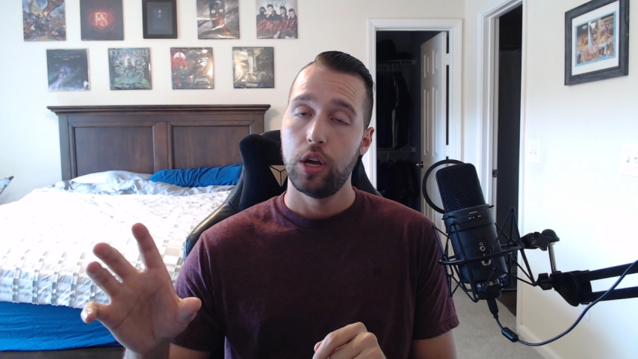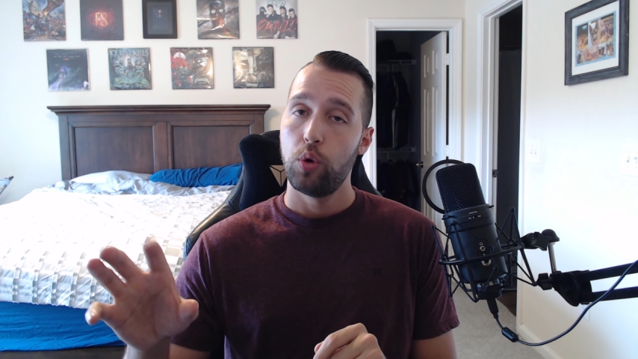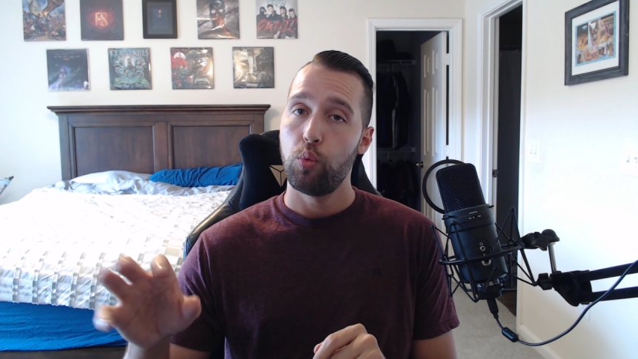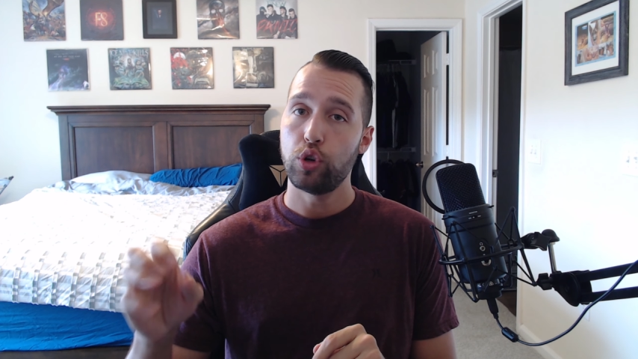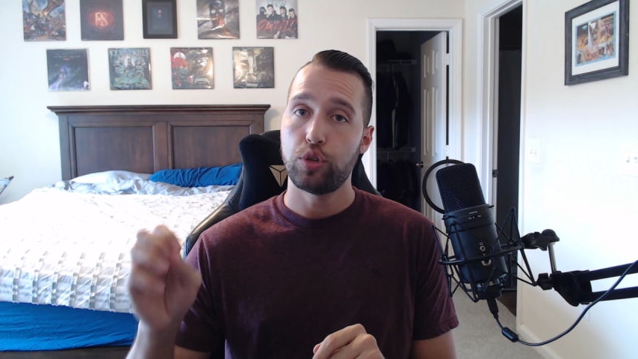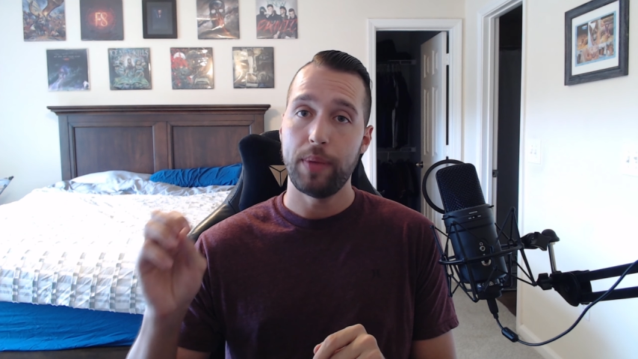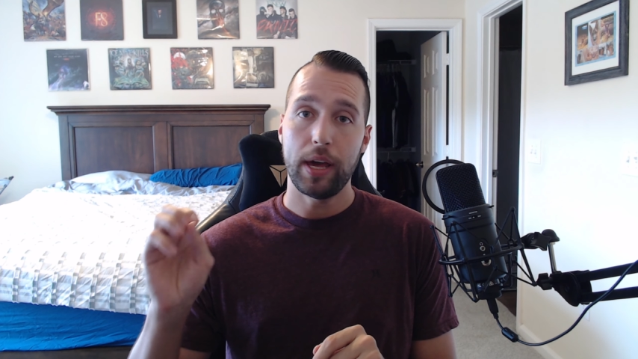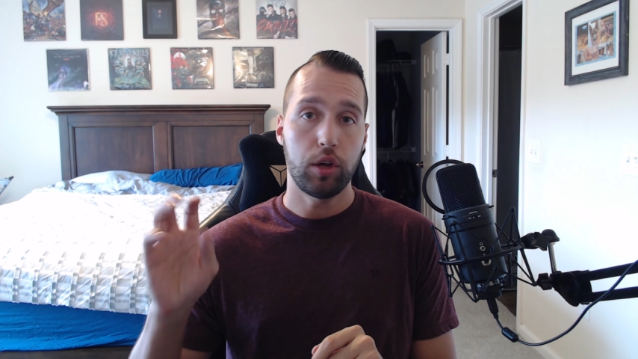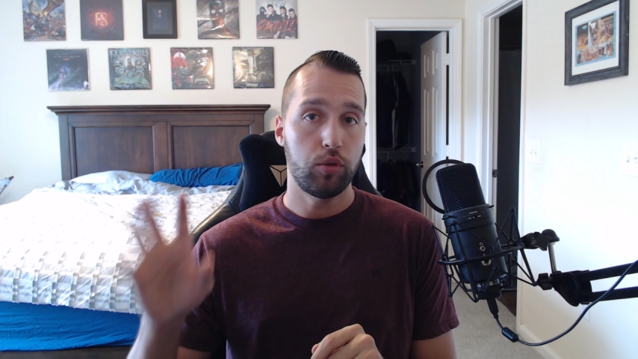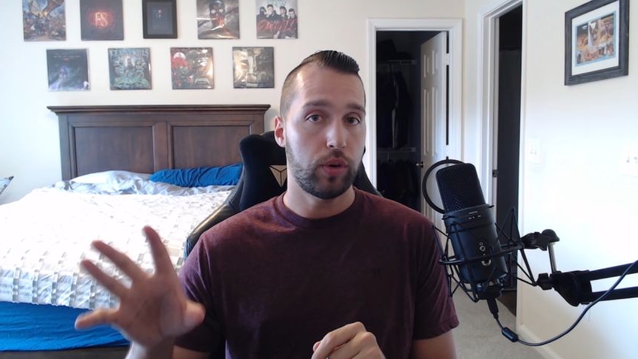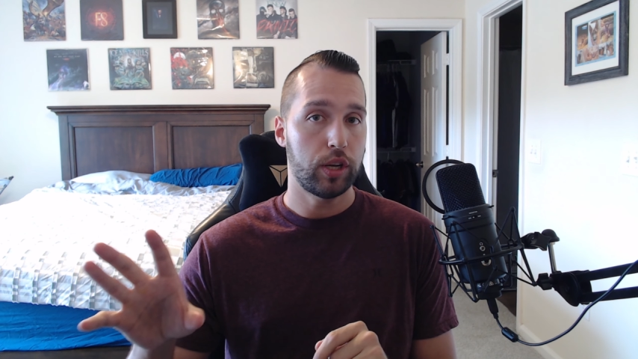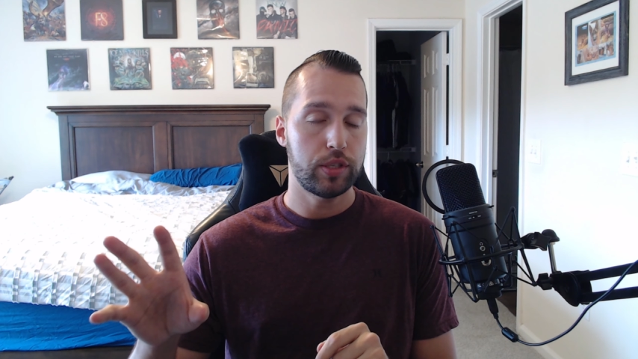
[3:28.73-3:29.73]
which made
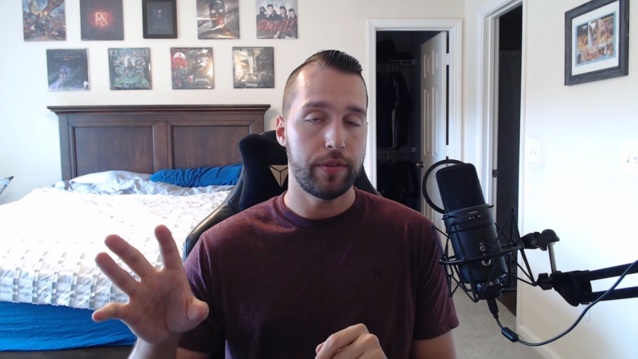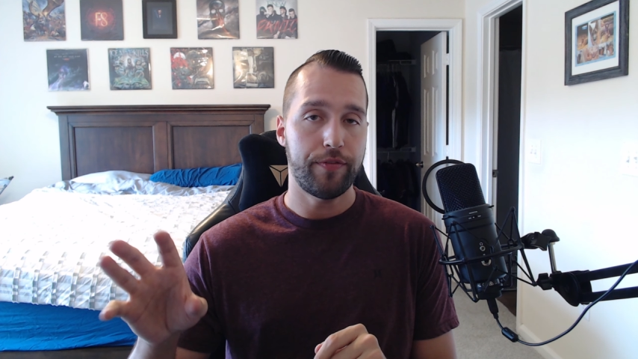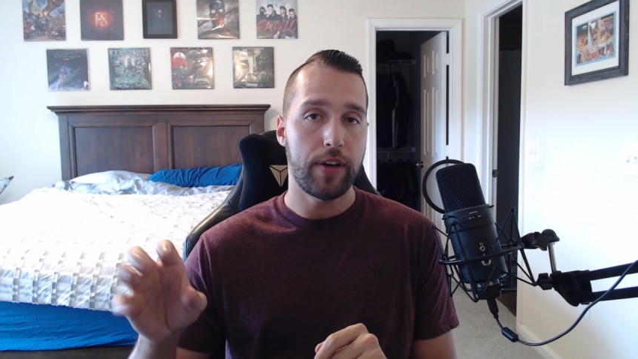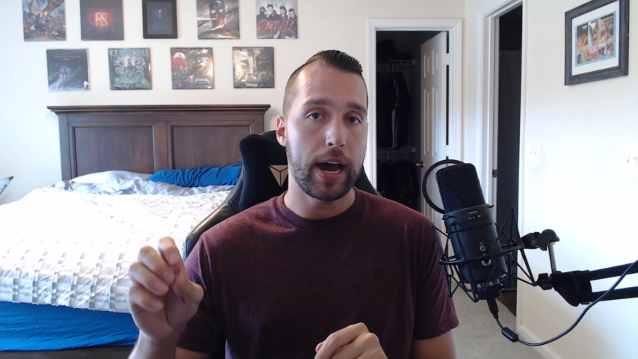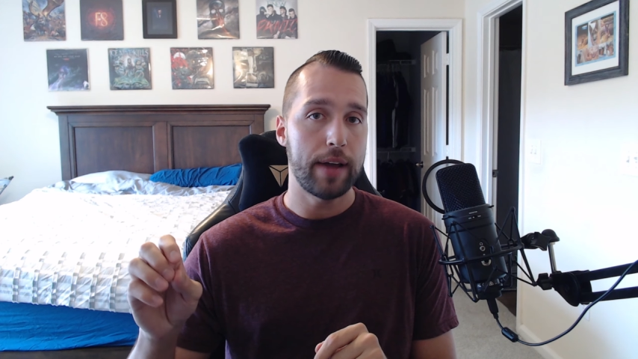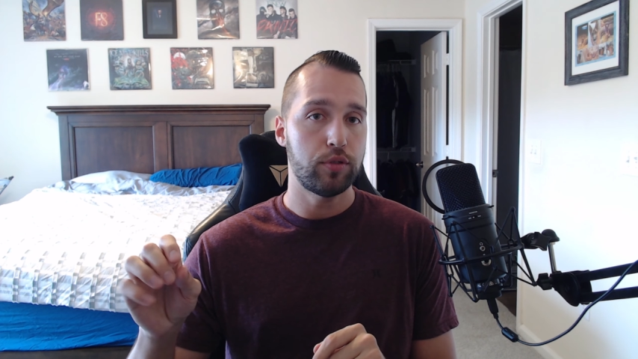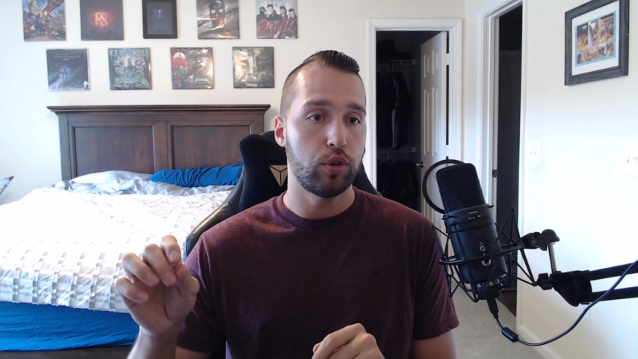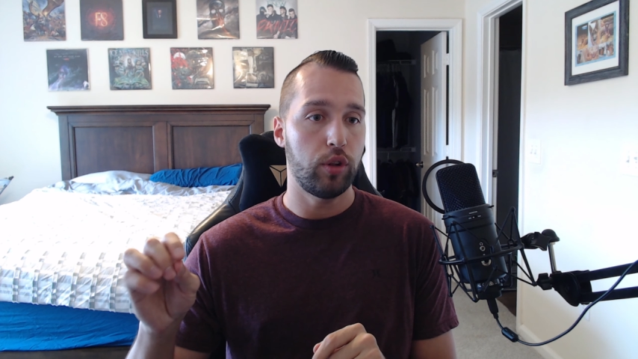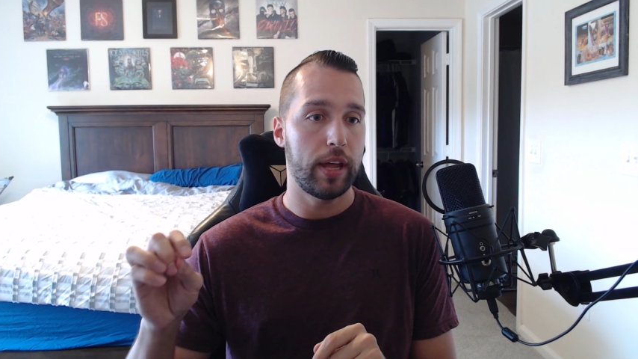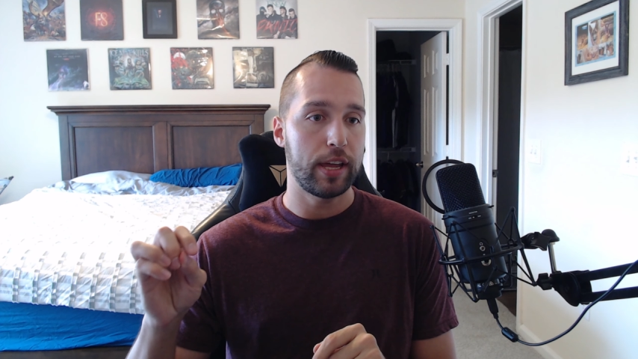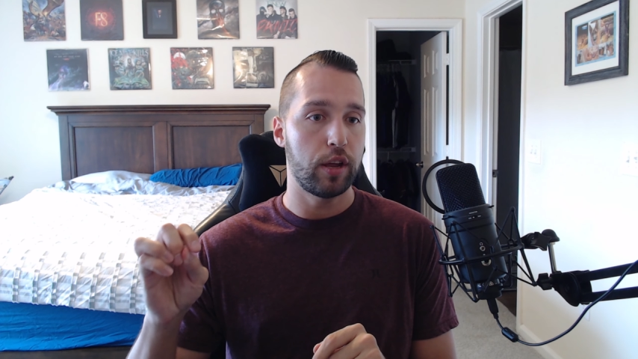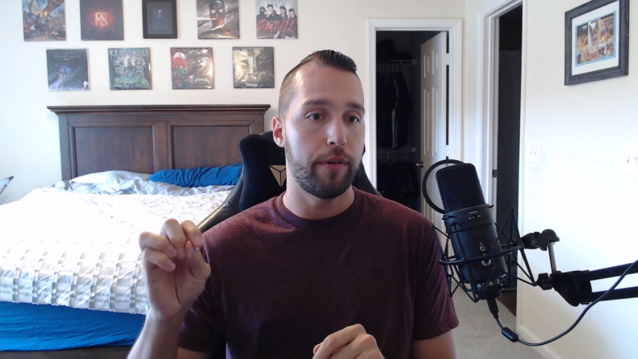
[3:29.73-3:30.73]
Unreal Engine 5, so
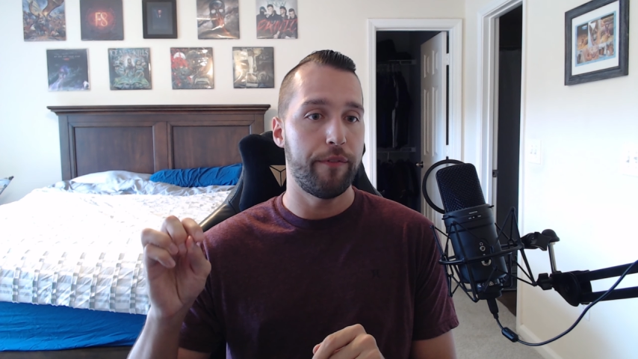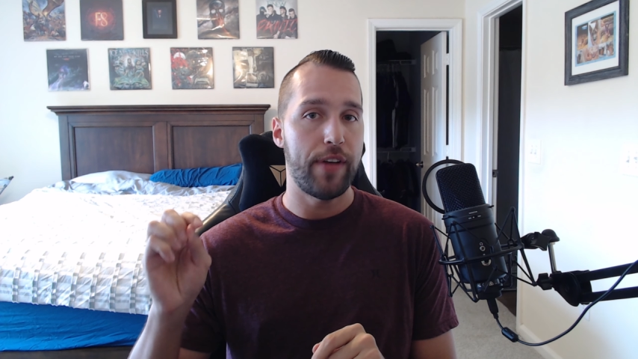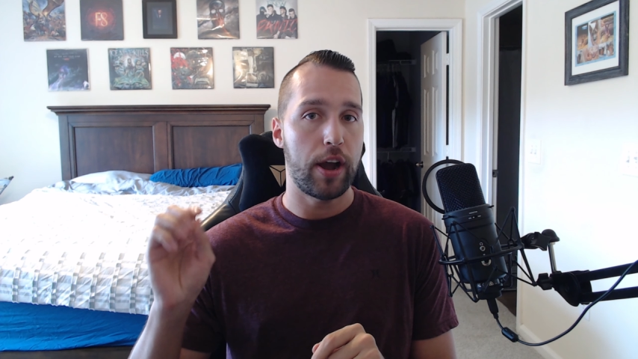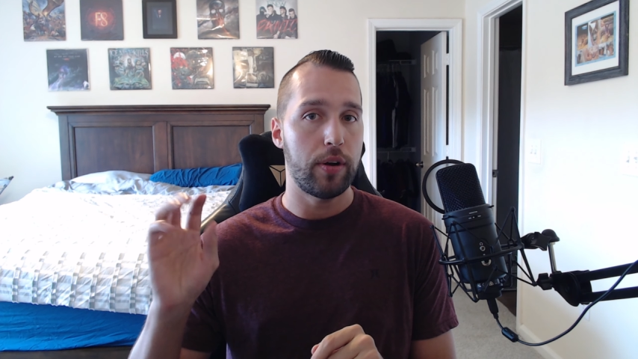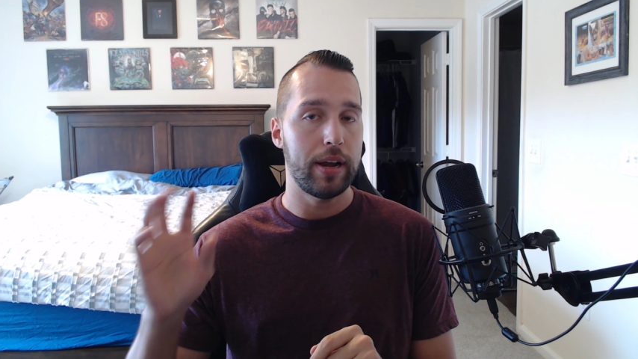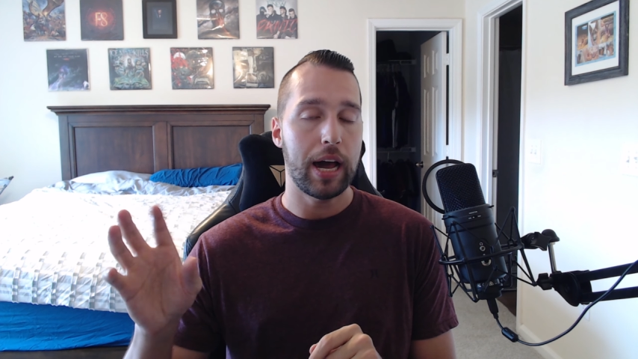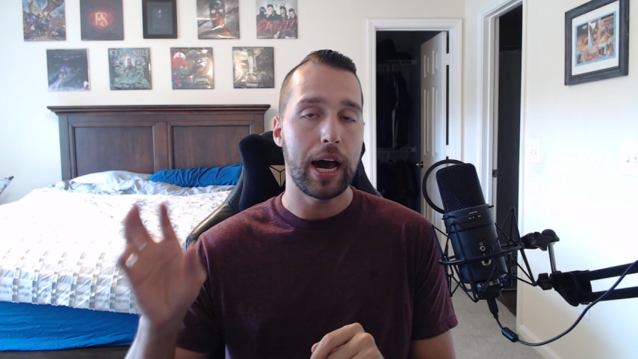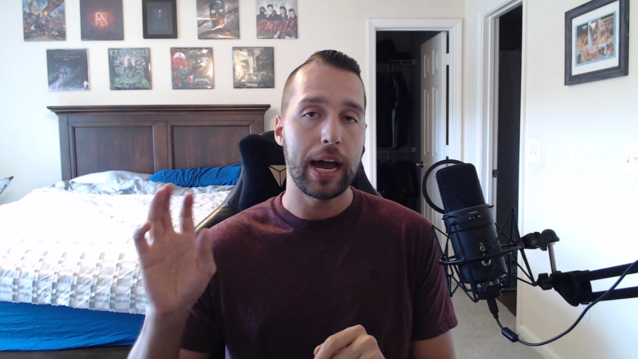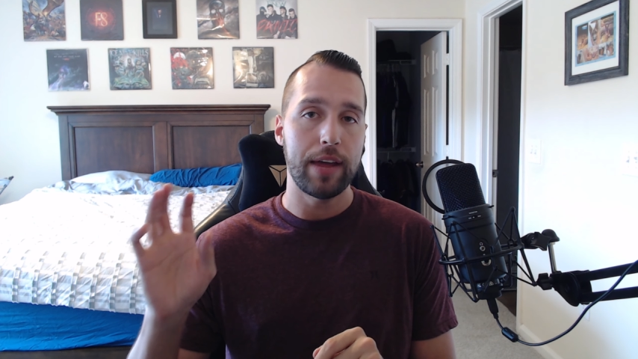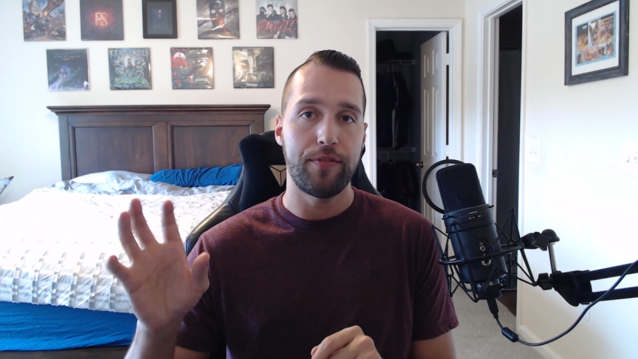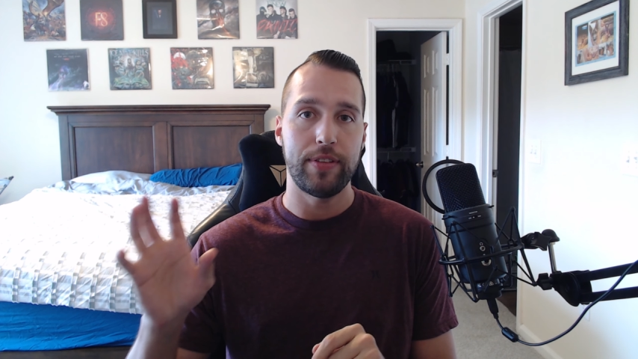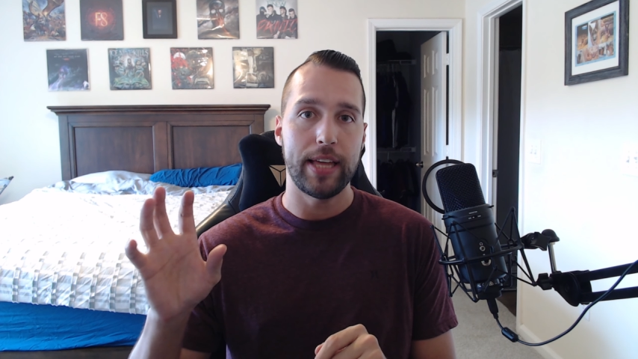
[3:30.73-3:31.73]
like your very high
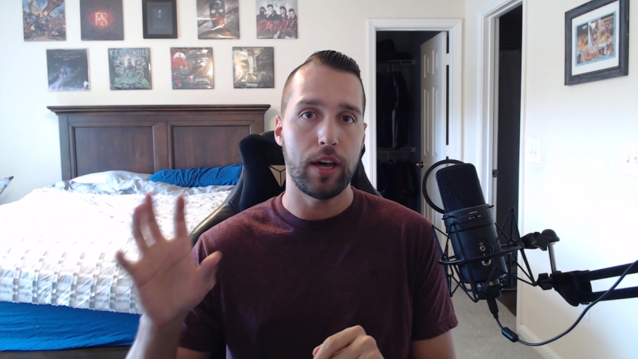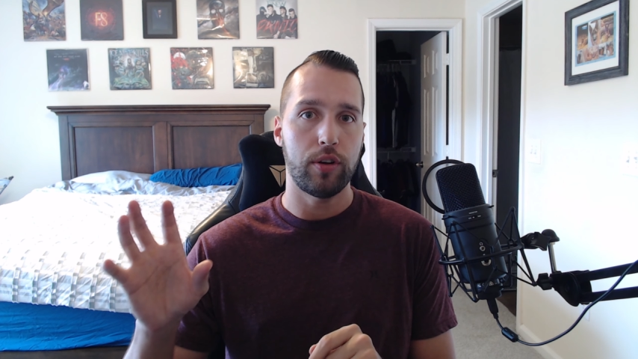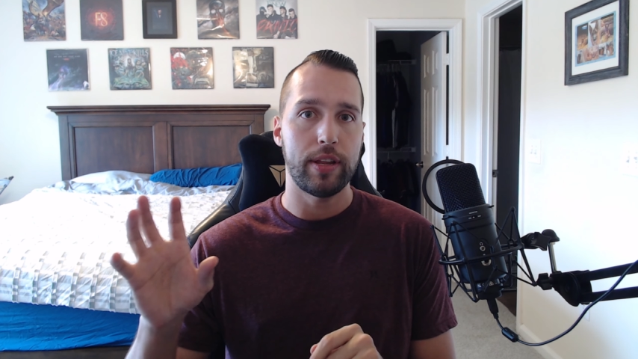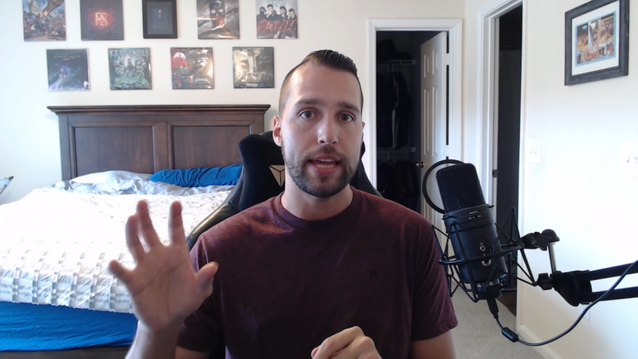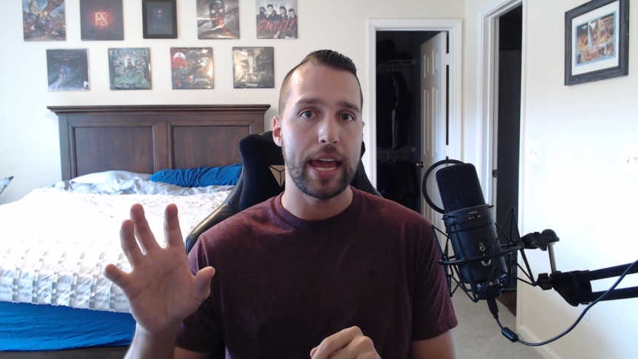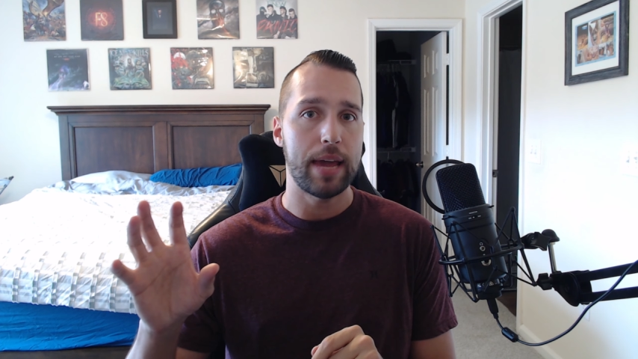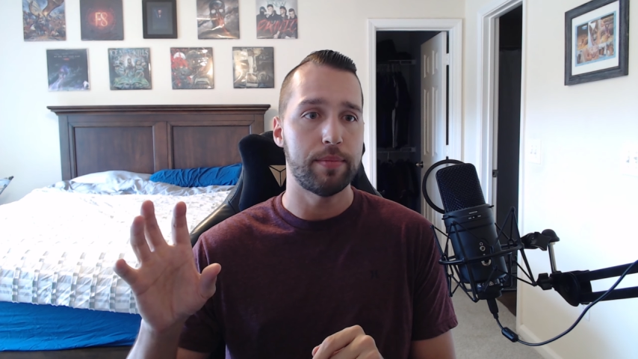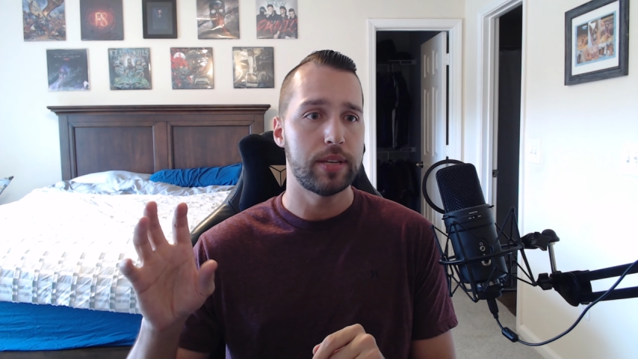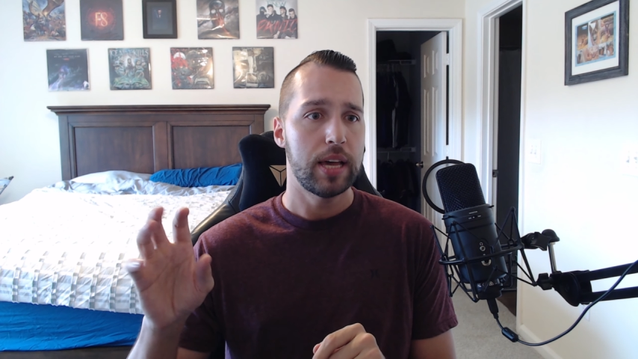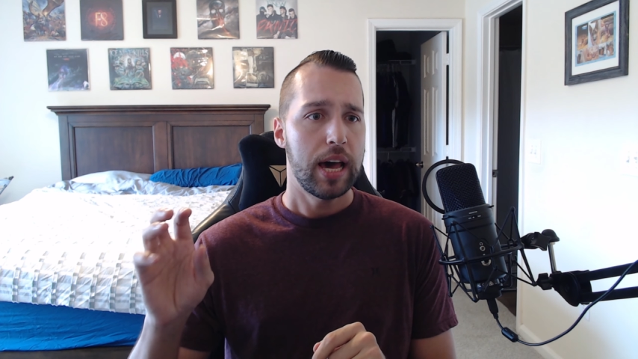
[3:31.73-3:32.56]
fidelity games.